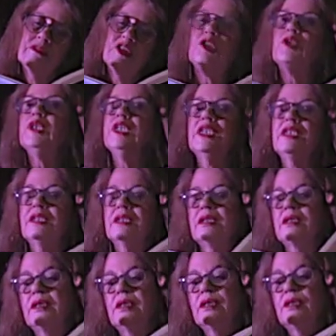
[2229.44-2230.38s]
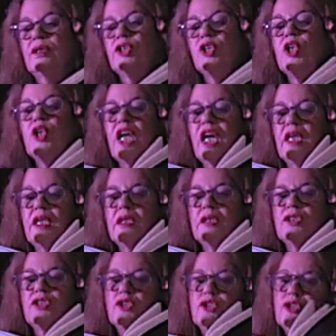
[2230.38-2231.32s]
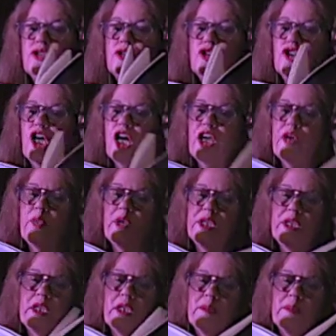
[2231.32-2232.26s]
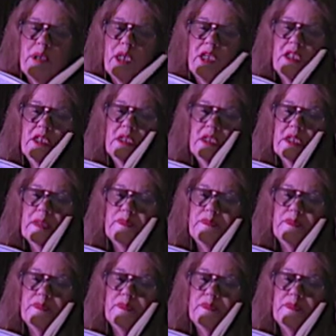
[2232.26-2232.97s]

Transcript: Greece, you know, that sort of dry wind that blows.